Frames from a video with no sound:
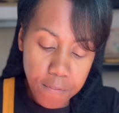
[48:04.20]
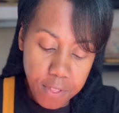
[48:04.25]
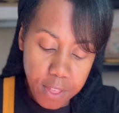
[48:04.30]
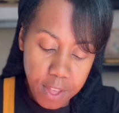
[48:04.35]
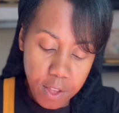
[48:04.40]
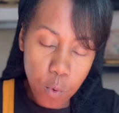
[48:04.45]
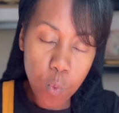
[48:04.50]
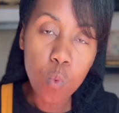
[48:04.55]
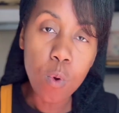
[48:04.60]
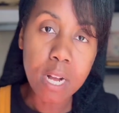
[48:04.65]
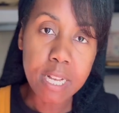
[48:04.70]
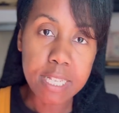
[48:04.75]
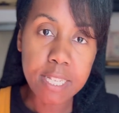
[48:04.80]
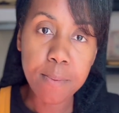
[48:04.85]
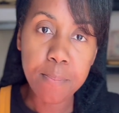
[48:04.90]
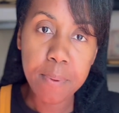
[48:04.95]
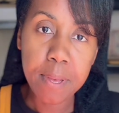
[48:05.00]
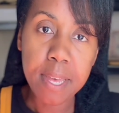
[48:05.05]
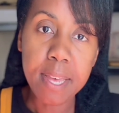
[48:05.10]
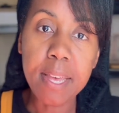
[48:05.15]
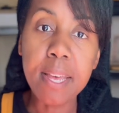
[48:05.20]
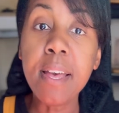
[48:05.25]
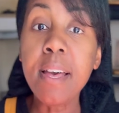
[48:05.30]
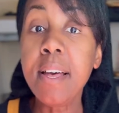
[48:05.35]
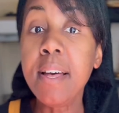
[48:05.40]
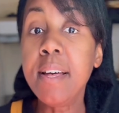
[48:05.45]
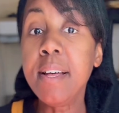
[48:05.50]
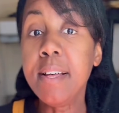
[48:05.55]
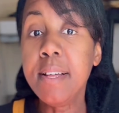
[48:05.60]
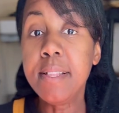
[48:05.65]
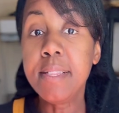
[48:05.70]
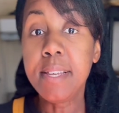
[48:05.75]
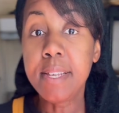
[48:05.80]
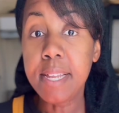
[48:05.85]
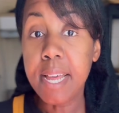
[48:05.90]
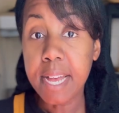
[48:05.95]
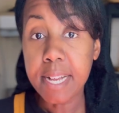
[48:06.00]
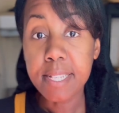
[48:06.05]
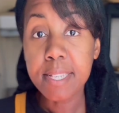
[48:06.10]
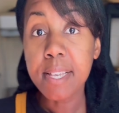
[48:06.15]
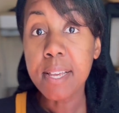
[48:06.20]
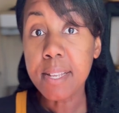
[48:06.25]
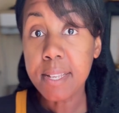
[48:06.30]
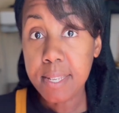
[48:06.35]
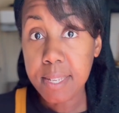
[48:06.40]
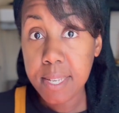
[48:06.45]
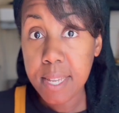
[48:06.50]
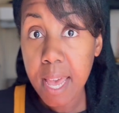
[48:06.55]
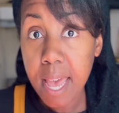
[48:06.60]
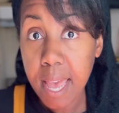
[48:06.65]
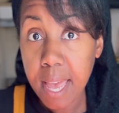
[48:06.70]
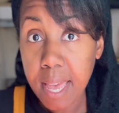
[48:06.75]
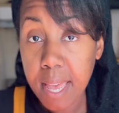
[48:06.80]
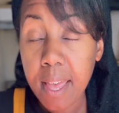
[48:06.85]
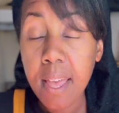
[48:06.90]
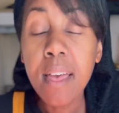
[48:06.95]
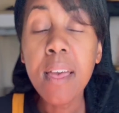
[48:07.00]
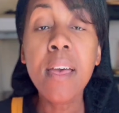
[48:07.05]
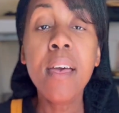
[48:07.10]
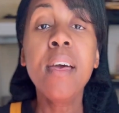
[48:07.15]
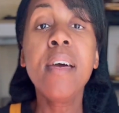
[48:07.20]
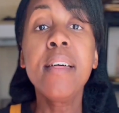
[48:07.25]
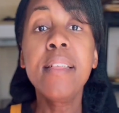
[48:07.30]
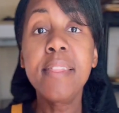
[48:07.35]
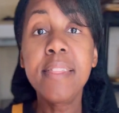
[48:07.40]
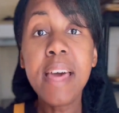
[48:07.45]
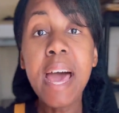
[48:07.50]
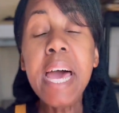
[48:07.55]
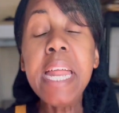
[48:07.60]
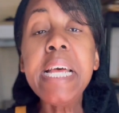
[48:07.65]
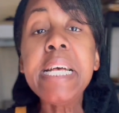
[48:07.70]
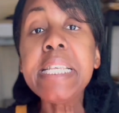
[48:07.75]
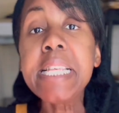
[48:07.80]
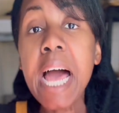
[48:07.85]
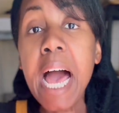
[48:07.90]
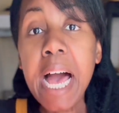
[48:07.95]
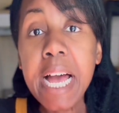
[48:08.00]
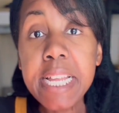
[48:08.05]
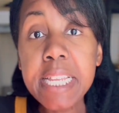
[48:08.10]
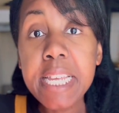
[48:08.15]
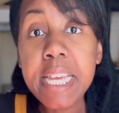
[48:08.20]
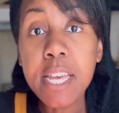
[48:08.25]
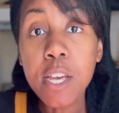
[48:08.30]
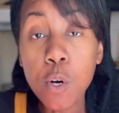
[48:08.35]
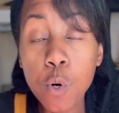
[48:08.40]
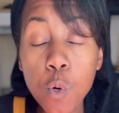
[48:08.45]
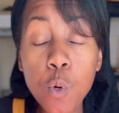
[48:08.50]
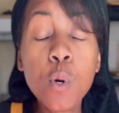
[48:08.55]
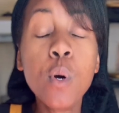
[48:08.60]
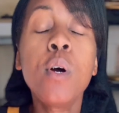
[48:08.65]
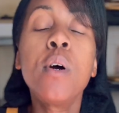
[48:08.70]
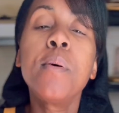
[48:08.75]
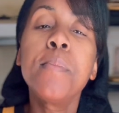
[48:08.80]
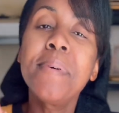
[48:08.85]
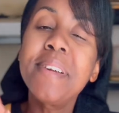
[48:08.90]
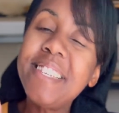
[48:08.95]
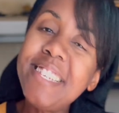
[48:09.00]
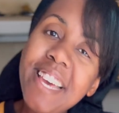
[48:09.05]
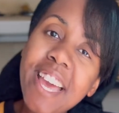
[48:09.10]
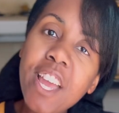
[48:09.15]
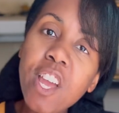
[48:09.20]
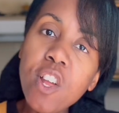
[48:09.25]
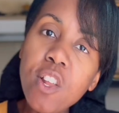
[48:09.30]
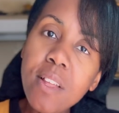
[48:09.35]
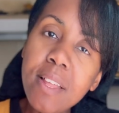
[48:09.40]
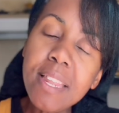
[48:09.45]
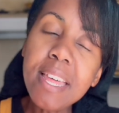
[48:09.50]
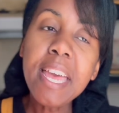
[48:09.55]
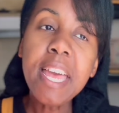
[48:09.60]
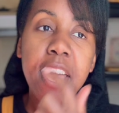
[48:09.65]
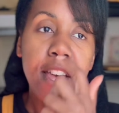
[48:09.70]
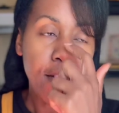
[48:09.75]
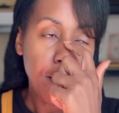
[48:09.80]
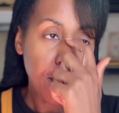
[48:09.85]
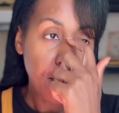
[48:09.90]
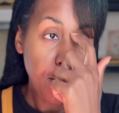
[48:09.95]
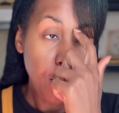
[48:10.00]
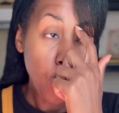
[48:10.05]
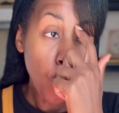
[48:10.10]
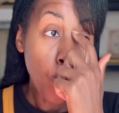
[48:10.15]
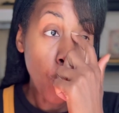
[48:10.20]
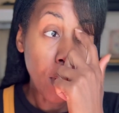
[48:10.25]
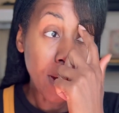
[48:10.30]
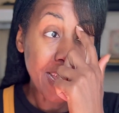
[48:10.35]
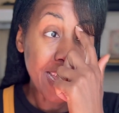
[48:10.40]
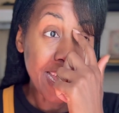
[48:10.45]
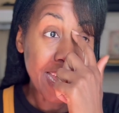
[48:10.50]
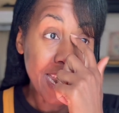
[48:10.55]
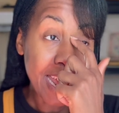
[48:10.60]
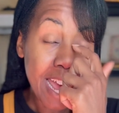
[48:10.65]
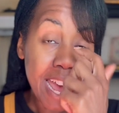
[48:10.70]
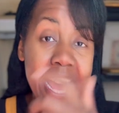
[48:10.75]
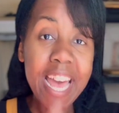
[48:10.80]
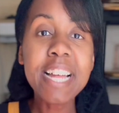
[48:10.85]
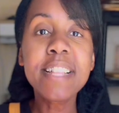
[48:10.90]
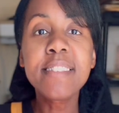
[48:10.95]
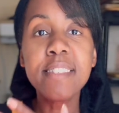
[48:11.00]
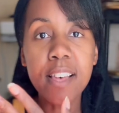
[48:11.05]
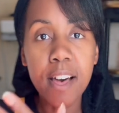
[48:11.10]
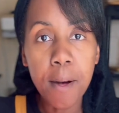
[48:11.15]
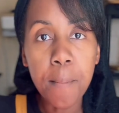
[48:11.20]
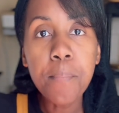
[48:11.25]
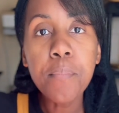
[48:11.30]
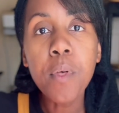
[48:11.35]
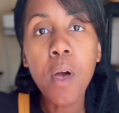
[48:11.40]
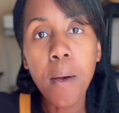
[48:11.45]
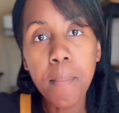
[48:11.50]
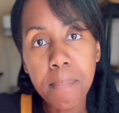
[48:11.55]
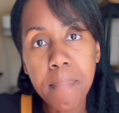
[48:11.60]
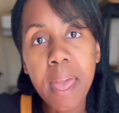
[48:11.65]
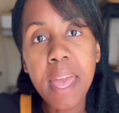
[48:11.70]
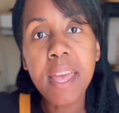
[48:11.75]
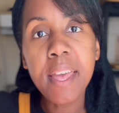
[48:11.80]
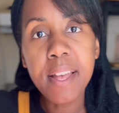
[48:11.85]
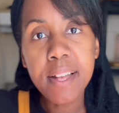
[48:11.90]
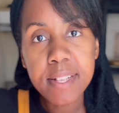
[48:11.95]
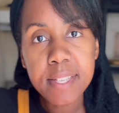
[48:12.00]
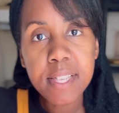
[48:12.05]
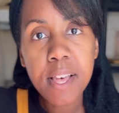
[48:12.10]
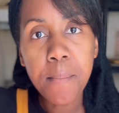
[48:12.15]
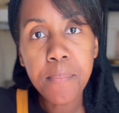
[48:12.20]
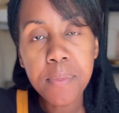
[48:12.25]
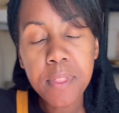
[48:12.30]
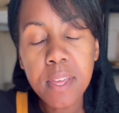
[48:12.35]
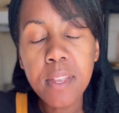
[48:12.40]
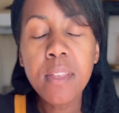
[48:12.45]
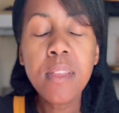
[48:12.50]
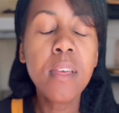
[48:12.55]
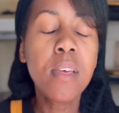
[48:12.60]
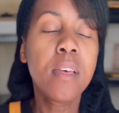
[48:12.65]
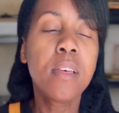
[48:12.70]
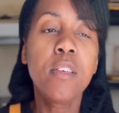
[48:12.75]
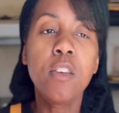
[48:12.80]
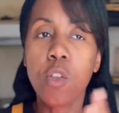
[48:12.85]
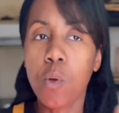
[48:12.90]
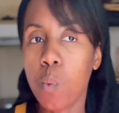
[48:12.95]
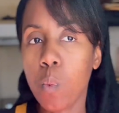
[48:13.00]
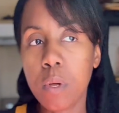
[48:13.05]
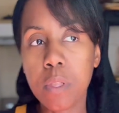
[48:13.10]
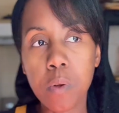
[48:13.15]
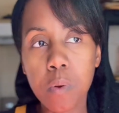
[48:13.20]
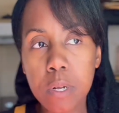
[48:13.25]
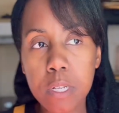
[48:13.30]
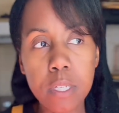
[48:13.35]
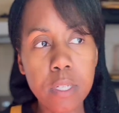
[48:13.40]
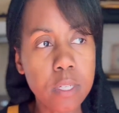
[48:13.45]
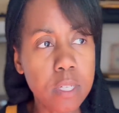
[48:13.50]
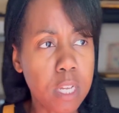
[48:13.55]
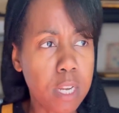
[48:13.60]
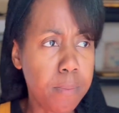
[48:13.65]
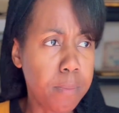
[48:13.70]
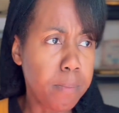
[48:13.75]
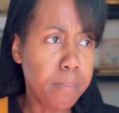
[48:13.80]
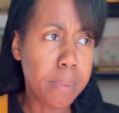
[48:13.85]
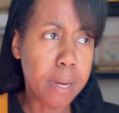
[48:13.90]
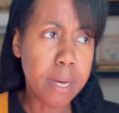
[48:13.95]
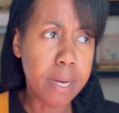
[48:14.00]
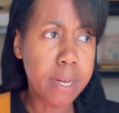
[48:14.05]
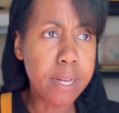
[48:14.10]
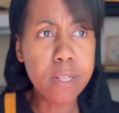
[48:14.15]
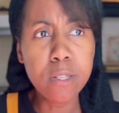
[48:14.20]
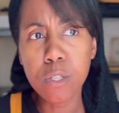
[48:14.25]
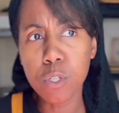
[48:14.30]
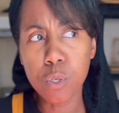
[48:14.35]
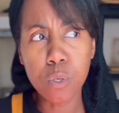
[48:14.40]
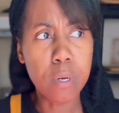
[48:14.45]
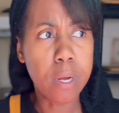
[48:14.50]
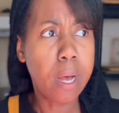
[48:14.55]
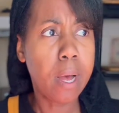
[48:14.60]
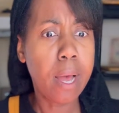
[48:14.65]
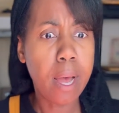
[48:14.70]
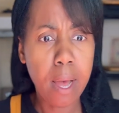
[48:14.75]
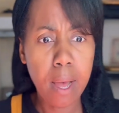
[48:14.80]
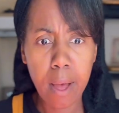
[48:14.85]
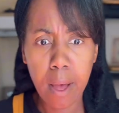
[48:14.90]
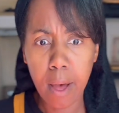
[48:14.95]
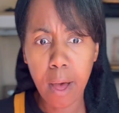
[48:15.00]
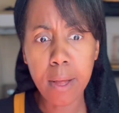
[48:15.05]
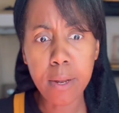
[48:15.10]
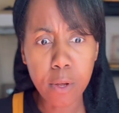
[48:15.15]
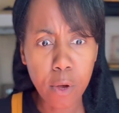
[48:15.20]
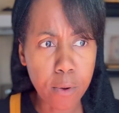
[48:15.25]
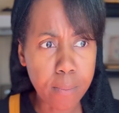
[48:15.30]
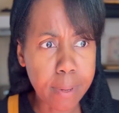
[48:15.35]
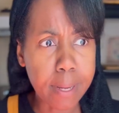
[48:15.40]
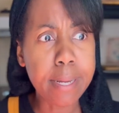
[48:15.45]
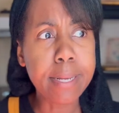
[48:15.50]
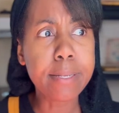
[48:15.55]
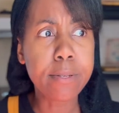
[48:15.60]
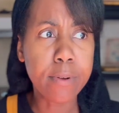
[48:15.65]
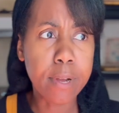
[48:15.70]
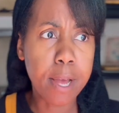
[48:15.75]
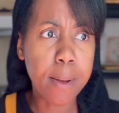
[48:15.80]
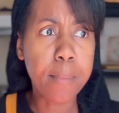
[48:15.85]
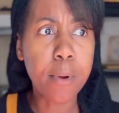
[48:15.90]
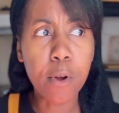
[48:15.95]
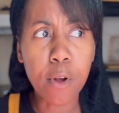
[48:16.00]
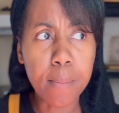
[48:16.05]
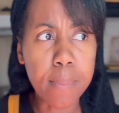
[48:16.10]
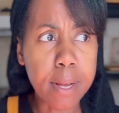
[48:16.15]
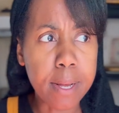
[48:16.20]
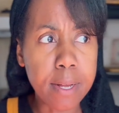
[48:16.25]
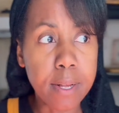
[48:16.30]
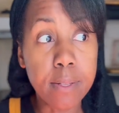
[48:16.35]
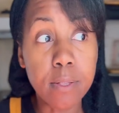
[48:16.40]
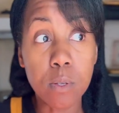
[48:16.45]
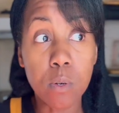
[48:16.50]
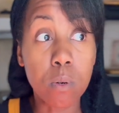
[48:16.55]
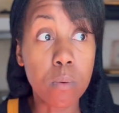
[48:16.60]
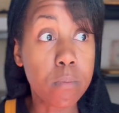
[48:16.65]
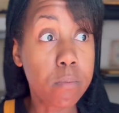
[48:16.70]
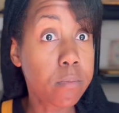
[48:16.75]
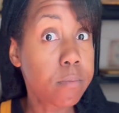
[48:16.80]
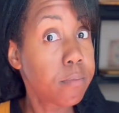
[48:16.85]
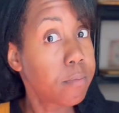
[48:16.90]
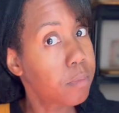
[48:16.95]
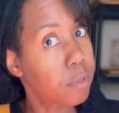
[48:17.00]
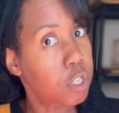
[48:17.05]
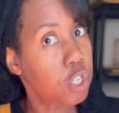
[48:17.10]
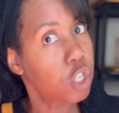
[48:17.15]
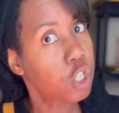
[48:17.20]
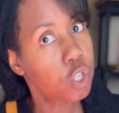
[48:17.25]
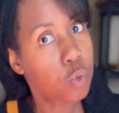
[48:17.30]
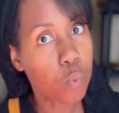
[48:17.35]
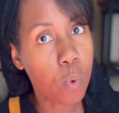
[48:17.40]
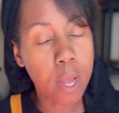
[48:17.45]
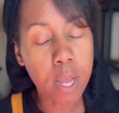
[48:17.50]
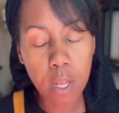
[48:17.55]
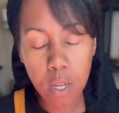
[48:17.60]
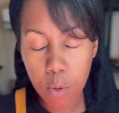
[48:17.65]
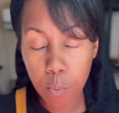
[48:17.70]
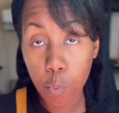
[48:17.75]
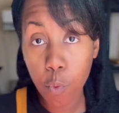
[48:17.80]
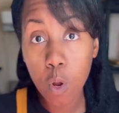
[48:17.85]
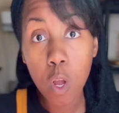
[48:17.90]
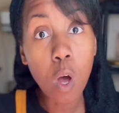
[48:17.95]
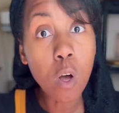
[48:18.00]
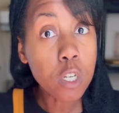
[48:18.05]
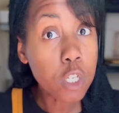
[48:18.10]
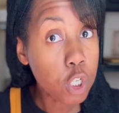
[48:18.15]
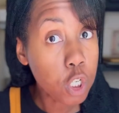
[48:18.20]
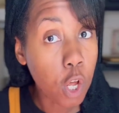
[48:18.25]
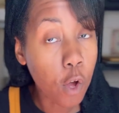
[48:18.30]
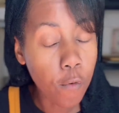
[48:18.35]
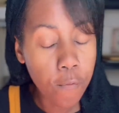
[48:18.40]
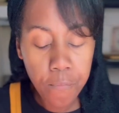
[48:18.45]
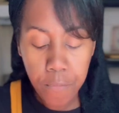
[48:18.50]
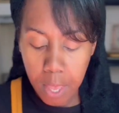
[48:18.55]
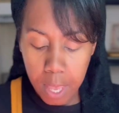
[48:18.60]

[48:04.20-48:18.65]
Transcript: the recipe the next day. That is ideal, particularly if you want to get a heads up on making something, whether it's cinnamon buns or hot dog buns or hamburger buns or just a regular brioche loaf.